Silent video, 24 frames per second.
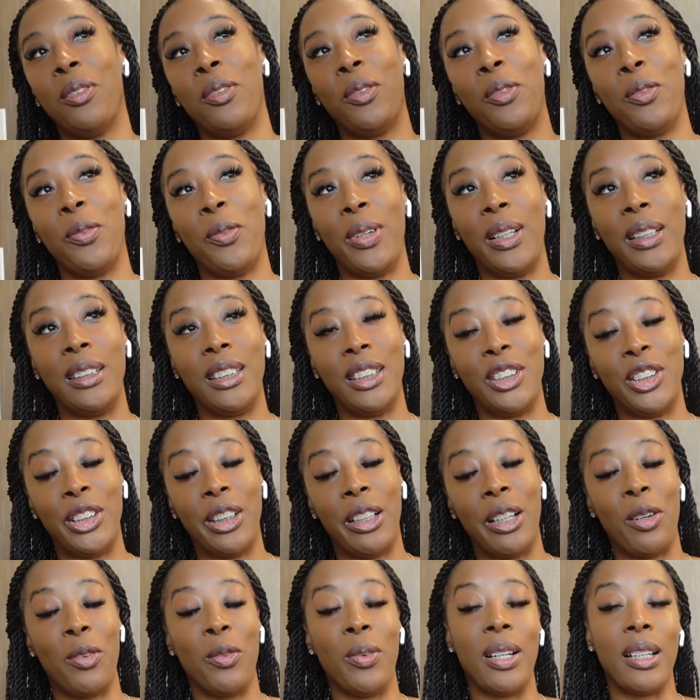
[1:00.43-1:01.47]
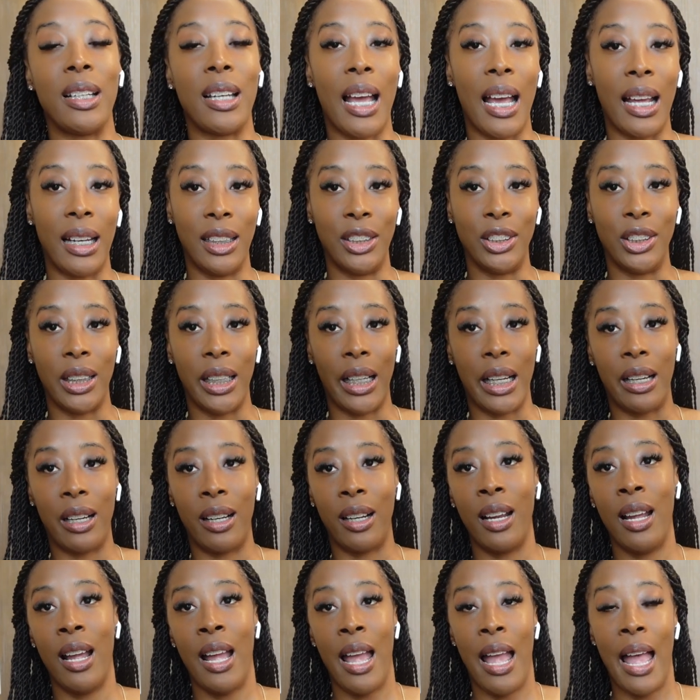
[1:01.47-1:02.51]
what to share what not to
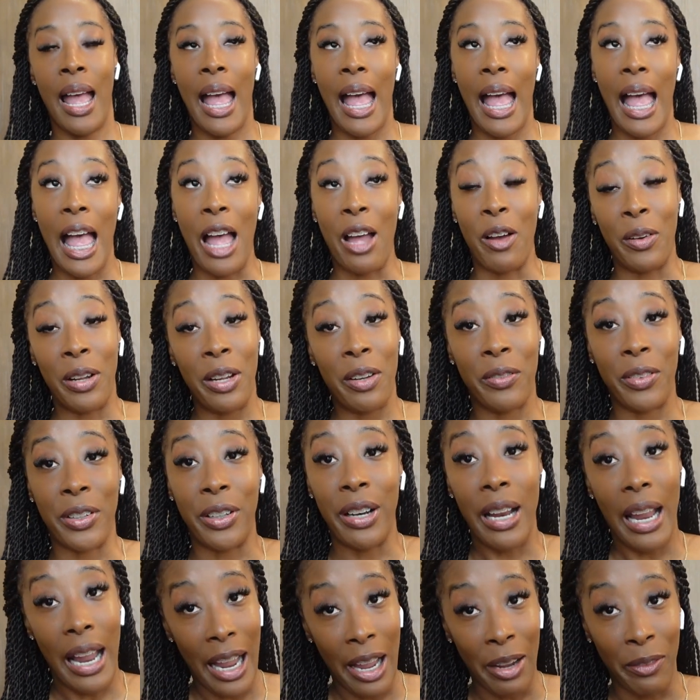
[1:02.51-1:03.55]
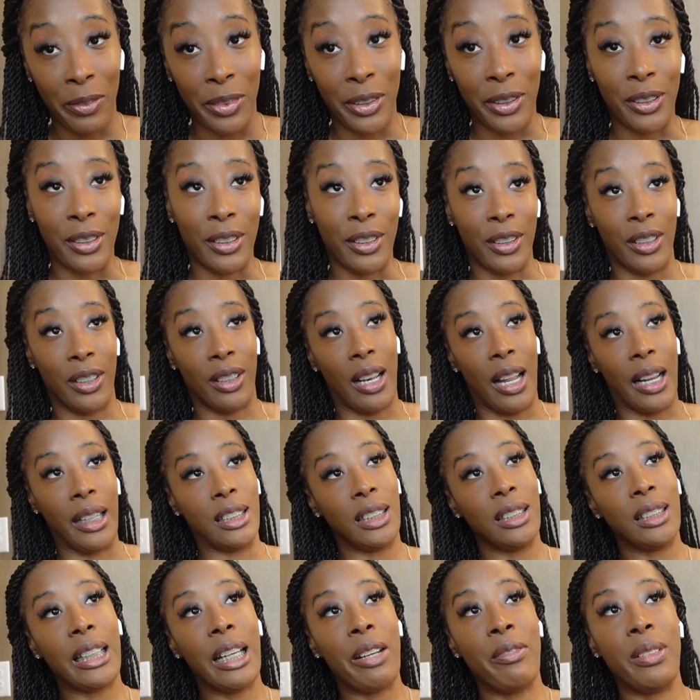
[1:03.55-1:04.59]
share however after like
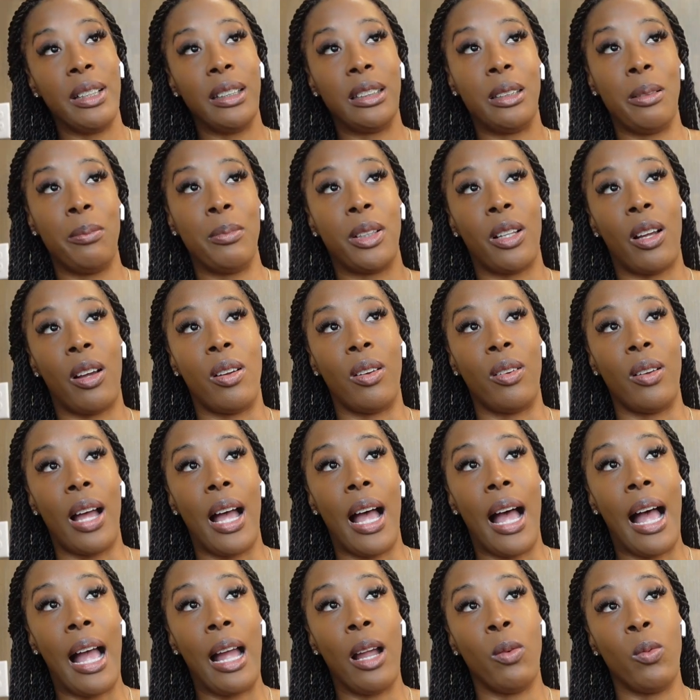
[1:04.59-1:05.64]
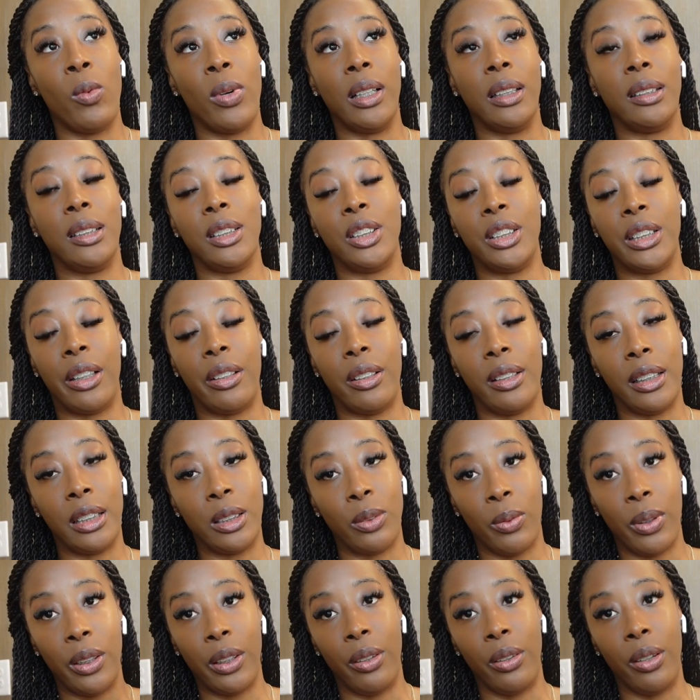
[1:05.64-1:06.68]
just giving it some thought i wanted to share this
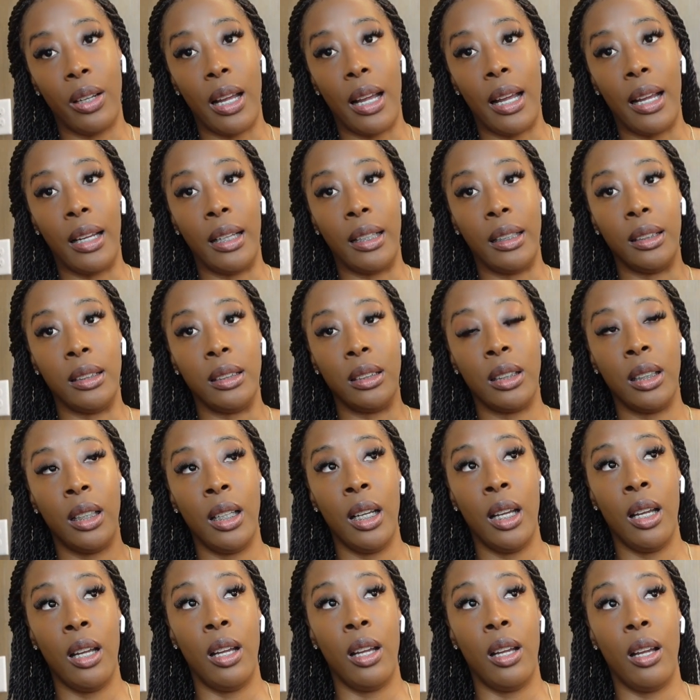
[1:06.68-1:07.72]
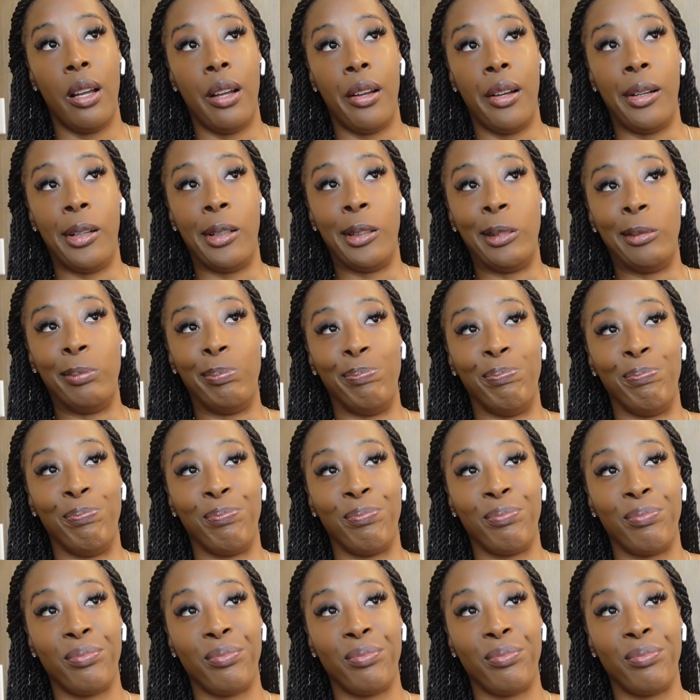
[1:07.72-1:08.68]
with you guys um